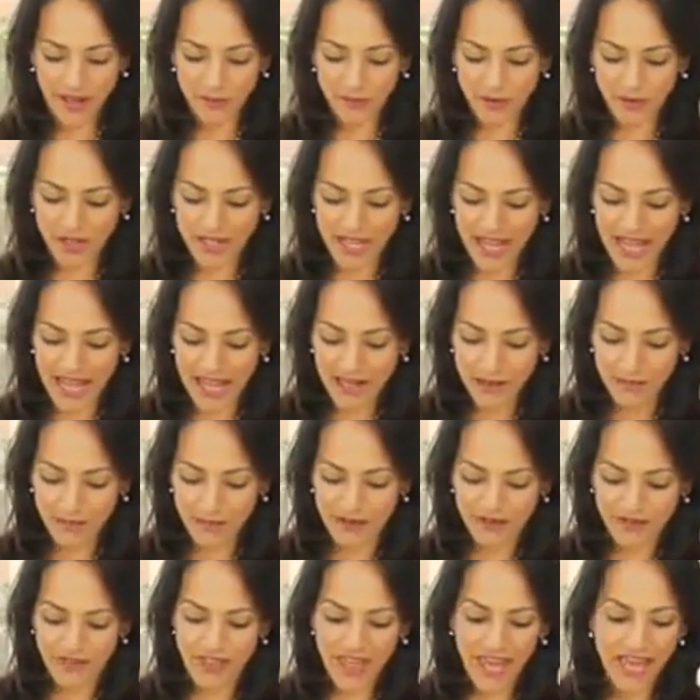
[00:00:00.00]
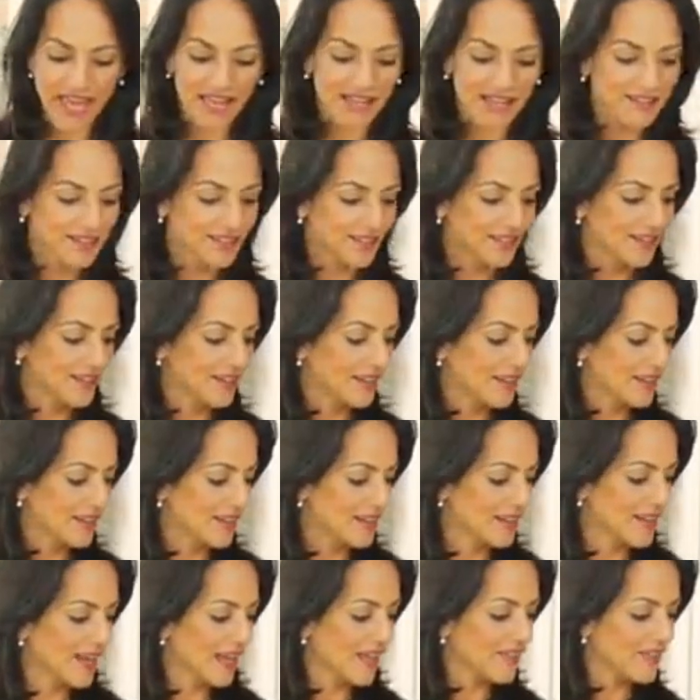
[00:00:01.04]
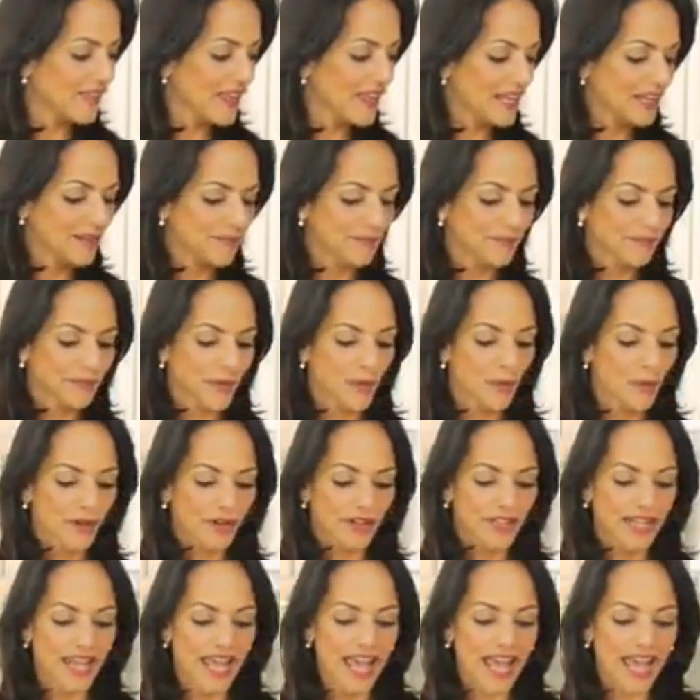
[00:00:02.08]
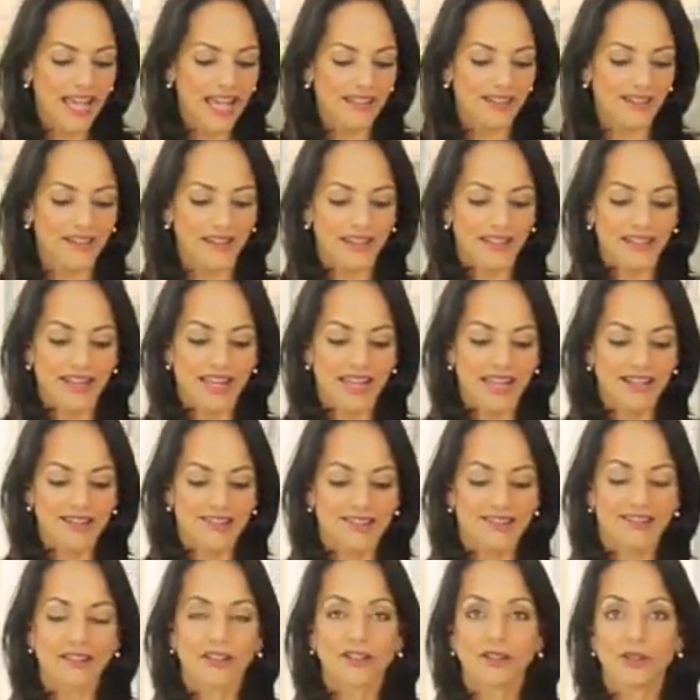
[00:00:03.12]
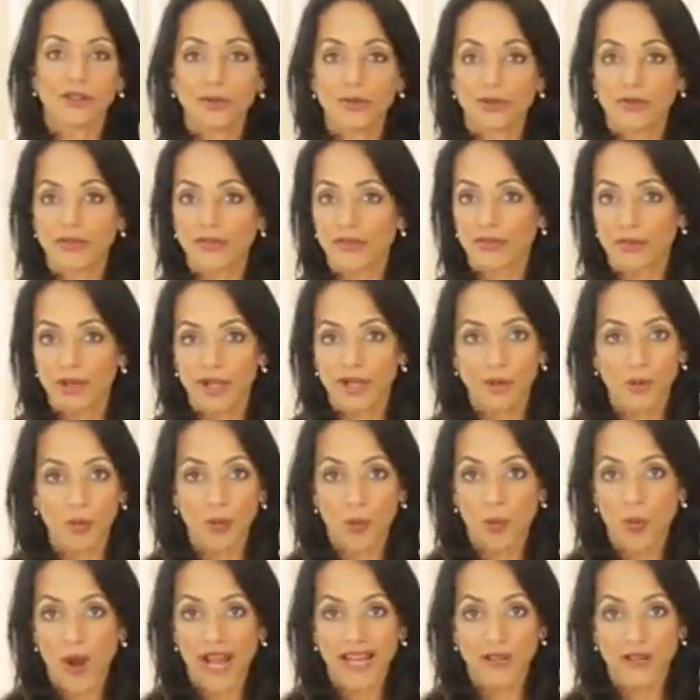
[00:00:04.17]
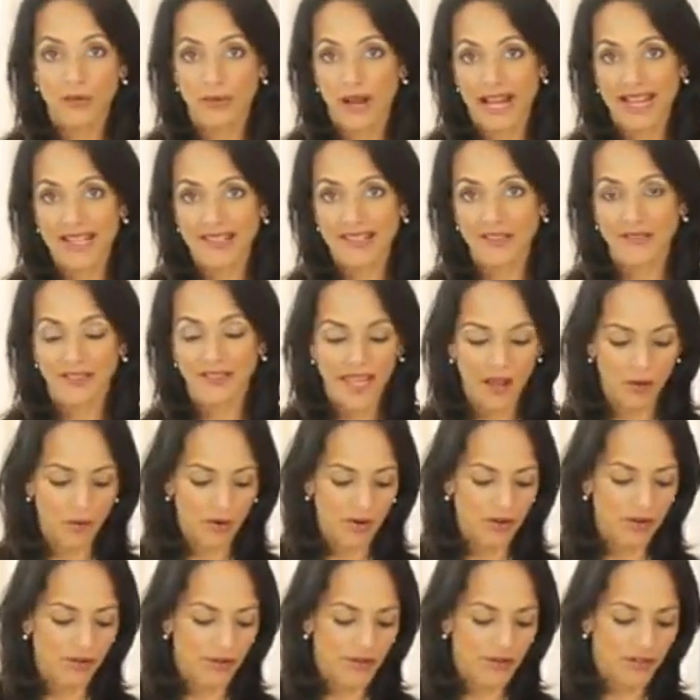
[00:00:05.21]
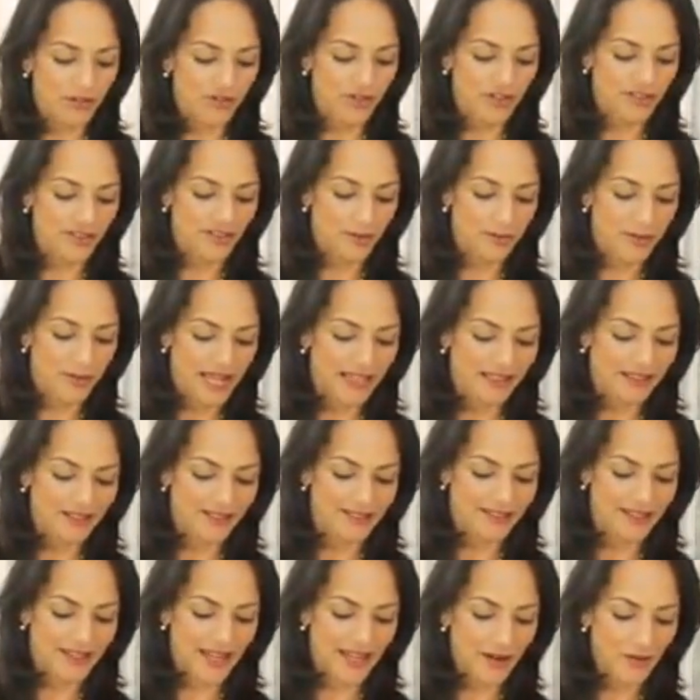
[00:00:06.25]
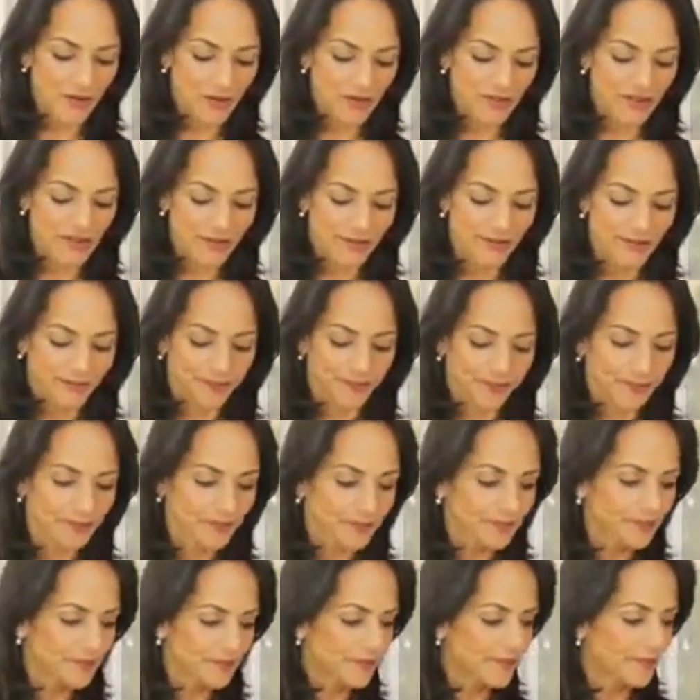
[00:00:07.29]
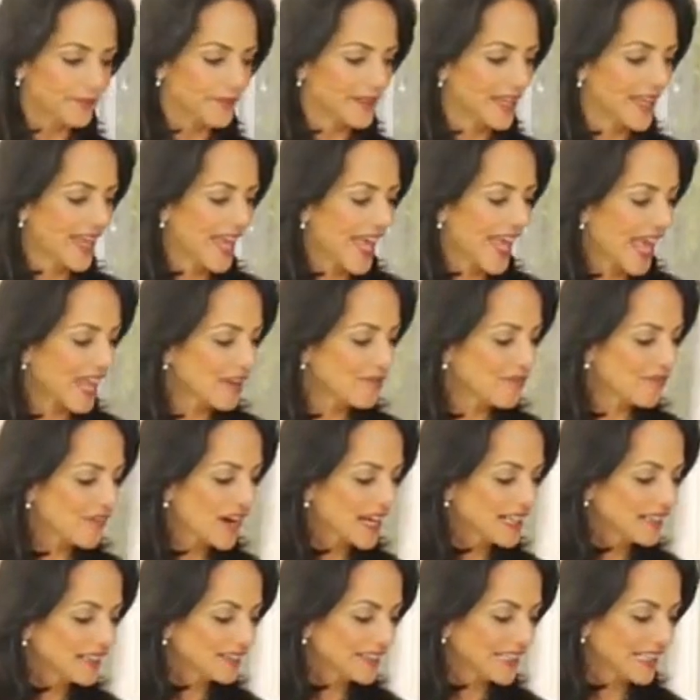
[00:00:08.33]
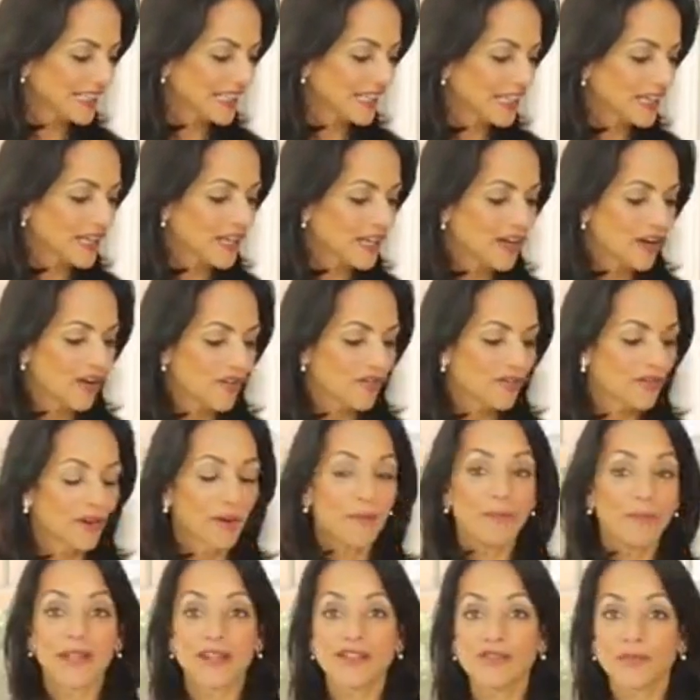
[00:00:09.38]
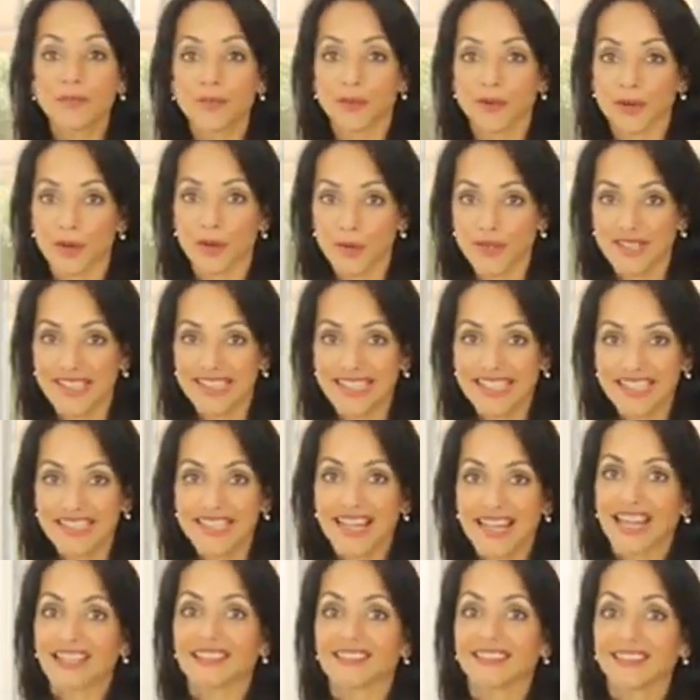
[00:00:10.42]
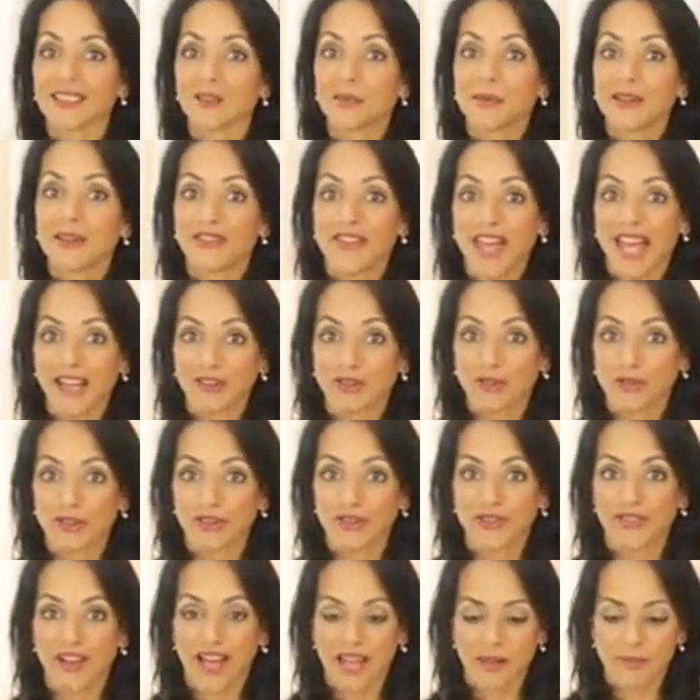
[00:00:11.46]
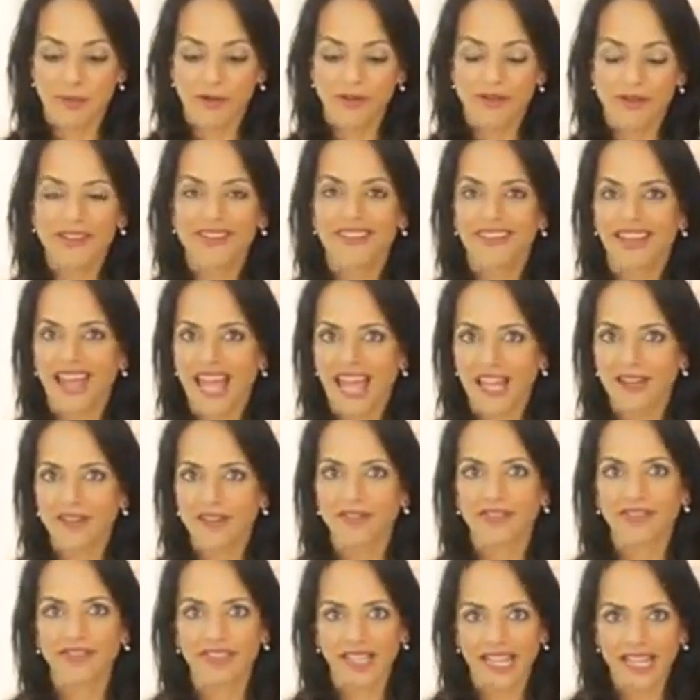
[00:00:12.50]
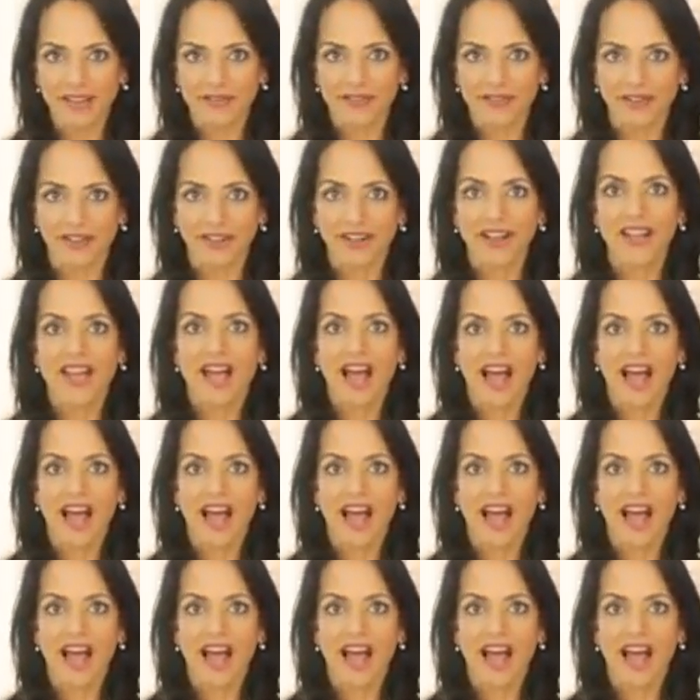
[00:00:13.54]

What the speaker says: and we're gonna add a bit of that. And then we're gonna add a nice gluten-free white rice flour just to balance it out. And finally, for a bit of protein and a little bit of extra fiber and flavor,